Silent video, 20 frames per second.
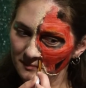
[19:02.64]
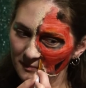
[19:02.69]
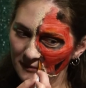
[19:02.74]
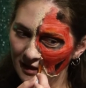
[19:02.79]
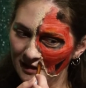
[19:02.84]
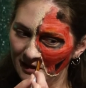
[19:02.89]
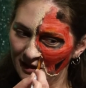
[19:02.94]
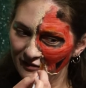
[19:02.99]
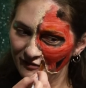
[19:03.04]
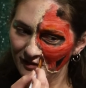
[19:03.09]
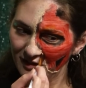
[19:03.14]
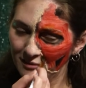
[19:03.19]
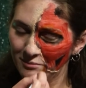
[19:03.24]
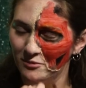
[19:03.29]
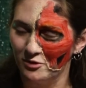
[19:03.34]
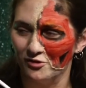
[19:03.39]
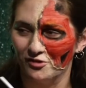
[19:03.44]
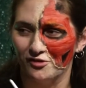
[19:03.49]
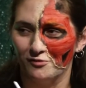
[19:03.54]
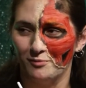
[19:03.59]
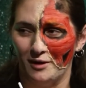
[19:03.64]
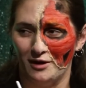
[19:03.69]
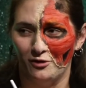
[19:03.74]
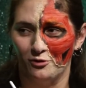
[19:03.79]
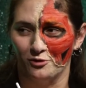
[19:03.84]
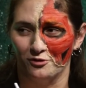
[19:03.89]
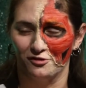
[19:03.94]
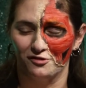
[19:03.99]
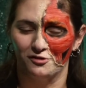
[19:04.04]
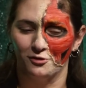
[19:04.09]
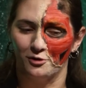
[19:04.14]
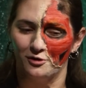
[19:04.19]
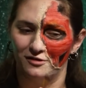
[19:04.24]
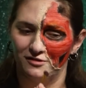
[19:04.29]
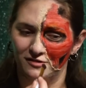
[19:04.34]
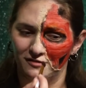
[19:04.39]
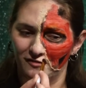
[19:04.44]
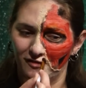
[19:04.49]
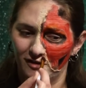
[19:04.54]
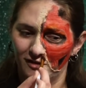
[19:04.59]
Uh, I feel like most of my horror stories
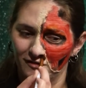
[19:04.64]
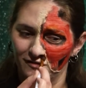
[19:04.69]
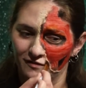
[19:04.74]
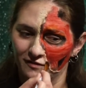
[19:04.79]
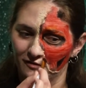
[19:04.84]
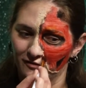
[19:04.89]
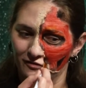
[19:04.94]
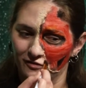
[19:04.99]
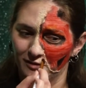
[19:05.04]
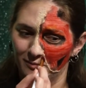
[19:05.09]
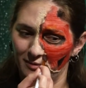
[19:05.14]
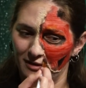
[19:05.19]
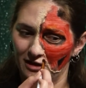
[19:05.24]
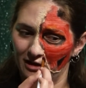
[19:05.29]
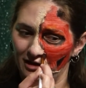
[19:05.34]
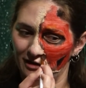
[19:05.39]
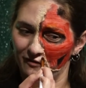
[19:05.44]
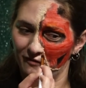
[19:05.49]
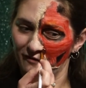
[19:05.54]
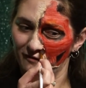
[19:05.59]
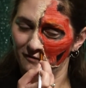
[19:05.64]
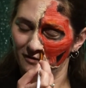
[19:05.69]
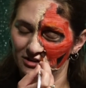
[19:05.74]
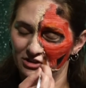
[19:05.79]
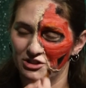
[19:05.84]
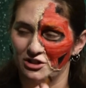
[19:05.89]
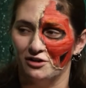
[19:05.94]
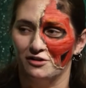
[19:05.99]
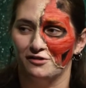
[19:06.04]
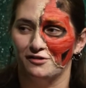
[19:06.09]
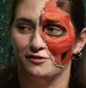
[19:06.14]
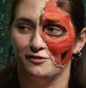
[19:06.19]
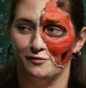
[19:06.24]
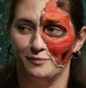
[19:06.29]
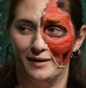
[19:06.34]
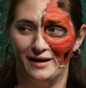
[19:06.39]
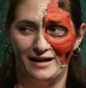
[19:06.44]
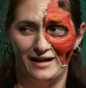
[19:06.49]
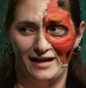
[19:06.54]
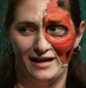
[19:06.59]
involve ripping off chunks of
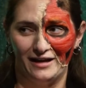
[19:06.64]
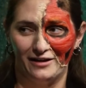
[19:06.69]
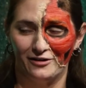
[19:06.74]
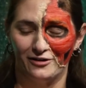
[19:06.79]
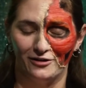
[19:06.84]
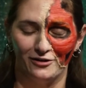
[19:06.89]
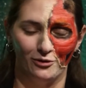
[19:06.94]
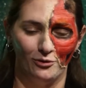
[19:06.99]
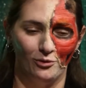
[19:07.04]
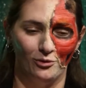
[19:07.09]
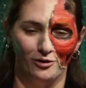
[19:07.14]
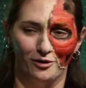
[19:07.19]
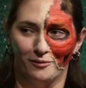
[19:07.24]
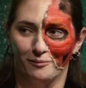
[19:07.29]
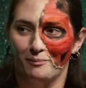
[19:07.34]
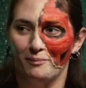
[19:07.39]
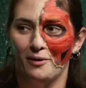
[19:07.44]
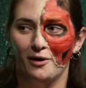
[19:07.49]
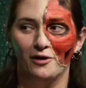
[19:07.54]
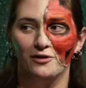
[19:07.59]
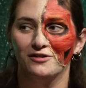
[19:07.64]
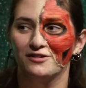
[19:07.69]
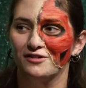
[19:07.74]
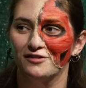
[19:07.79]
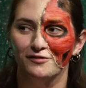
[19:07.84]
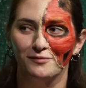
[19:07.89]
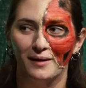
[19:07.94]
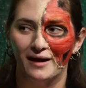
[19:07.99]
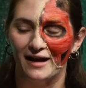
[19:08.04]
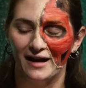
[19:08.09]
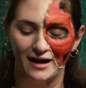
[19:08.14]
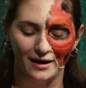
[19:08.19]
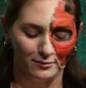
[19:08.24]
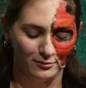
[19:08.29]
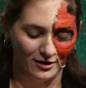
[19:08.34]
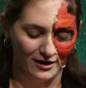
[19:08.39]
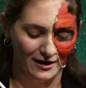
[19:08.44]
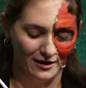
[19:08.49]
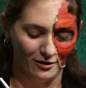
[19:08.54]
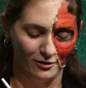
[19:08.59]
my hair or parts of my
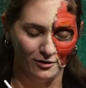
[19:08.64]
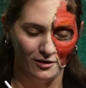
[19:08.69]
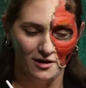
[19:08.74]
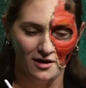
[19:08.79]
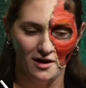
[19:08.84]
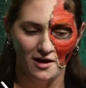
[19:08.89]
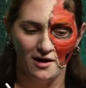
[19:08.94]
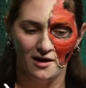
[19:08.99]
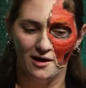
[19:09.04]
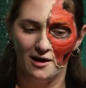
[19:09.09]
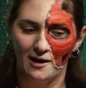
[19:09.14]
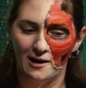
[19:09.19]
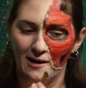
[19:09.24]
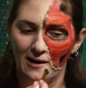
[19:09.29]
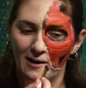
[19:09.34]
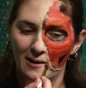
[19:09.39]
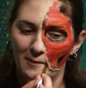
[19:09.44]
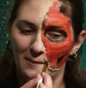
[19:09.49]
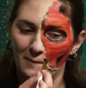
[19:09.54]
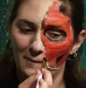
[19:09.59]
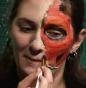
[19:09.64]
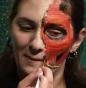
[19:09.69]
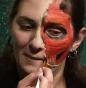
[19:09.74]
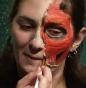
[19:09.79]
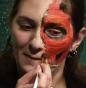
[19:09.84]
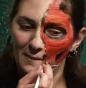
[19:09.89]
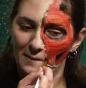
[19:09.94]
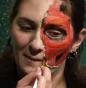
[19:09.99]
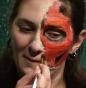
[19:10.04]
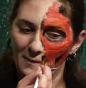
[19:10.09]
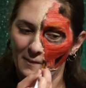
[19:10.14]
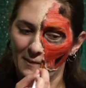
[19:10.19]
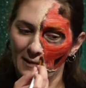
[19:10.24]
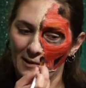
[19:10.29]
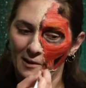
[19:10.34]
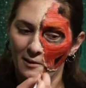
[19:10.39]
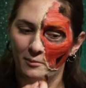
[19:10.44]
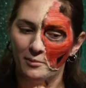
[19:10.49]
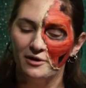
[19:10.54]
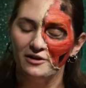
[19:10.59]
eyebrow. Um,
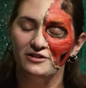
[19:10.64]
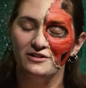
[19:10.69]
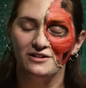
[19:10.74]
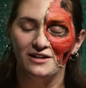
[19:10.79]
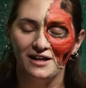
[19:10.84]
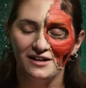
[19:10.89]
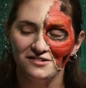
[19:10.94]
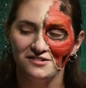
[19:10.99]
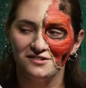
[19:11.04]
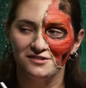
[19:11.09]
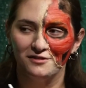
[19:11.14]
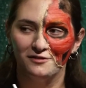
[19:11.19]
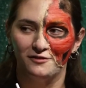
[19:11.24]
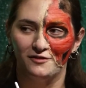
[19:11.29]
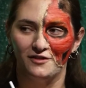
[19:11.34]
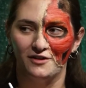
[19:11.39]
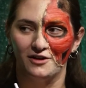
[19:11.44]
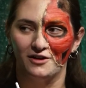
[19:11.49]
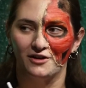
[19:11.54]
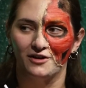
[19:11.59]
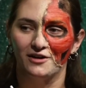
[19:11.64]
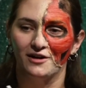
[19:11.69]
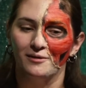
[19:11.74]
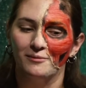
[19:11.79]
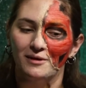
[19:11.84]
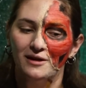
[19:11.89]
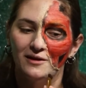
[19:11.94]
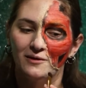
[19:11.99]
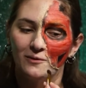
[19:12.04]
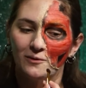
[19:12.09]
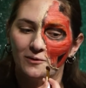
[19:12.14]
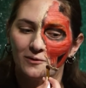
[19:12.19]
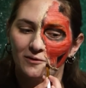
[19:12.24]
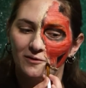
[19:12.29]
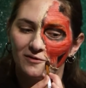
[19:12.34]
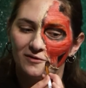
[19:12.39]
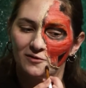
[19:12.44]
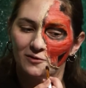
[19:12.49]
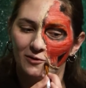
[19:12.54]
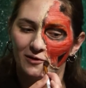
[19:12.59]
but less severe. I mean, horror
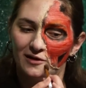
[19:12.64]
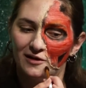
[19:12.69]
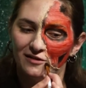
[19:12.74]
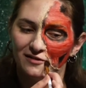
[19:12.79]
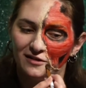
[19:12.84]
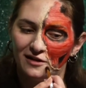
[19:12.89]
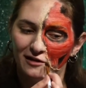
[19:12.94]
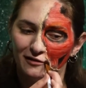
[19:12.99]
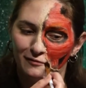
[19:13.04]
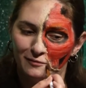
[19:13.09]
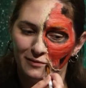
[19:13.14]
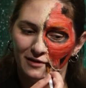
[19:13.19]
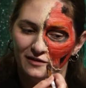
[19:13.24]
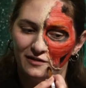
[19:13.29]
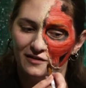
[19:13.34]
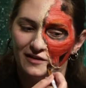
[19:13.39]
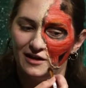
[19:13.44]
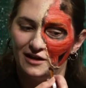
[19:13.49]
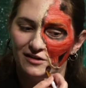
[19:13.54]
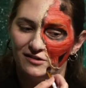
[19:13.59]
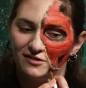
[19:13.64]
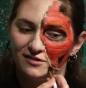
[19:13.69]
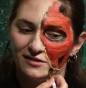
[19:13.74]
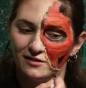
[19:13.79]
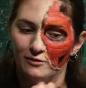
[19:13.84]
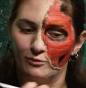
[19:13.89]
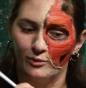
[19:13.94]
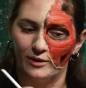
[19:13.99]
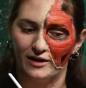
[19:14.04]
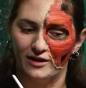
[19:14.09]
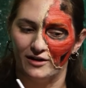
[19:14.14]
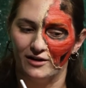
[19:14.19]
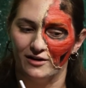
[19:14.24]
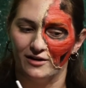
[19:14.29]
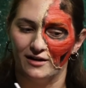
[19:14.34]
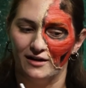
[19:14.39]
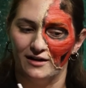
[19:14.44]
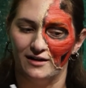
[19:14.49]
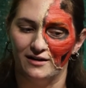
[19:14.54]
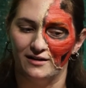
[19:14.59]
stories have been things where
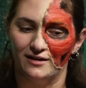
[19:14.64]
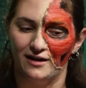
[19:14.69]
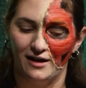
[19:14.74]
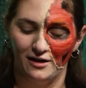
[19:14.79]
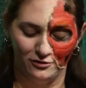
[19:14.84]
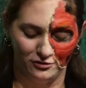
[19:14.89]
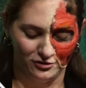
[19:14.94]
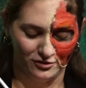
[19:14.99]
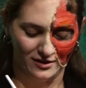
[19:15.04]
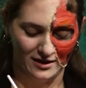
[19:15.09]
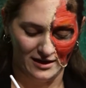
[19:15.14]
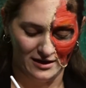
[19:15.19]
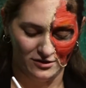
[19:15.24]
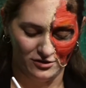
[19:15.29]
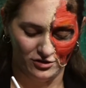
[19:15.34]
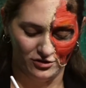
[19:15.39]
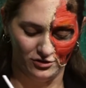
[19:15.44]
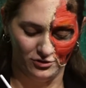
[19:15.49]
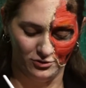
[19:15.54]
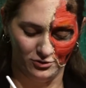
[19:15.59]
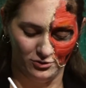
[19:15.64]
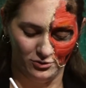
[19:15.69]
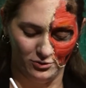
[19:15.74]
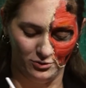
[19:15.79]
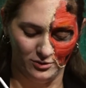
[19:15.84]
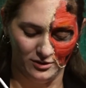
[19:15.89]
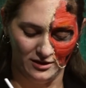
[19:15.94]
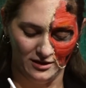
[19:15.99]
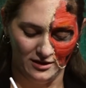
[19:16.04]
uh, I'll try to